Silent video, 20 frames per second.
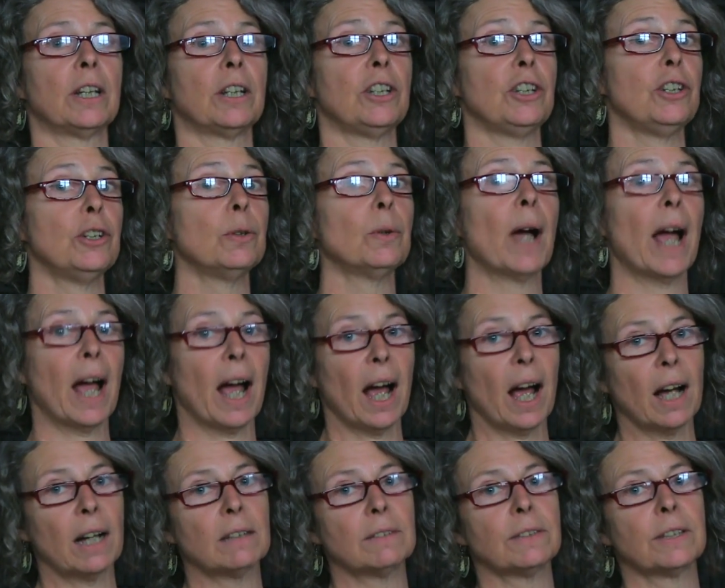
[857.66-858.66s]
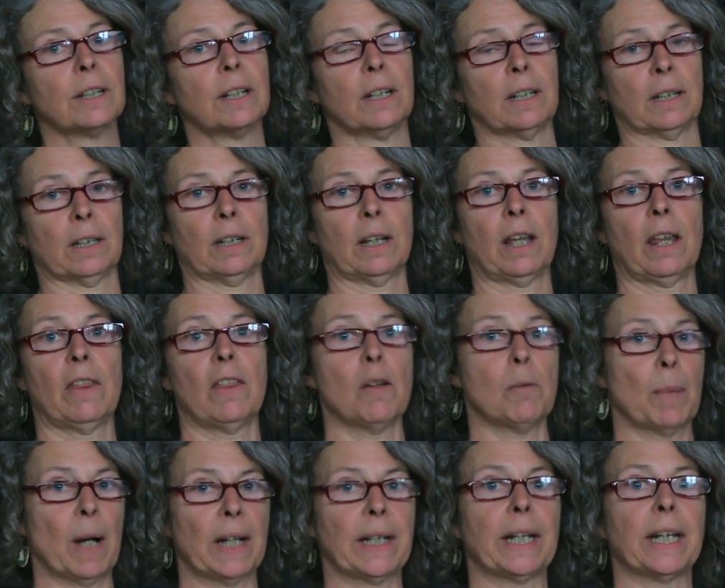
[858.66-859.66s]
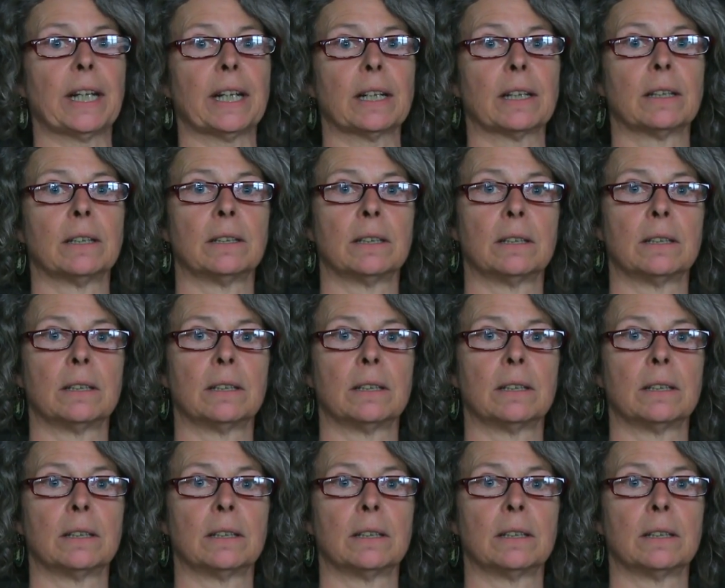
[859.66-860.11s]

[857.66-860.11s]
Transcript: you have the money